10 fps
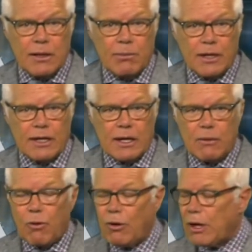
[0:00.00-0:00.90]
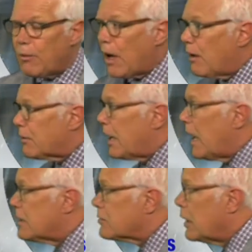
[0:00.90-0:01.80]
But the Roly
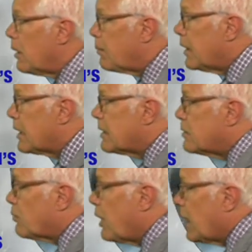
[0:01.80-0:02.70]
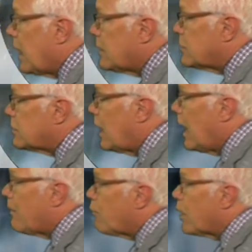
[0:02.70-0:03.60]
Wildcat is going to help you get these rain gauges
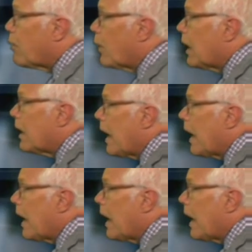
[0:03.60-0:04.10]
everywhere.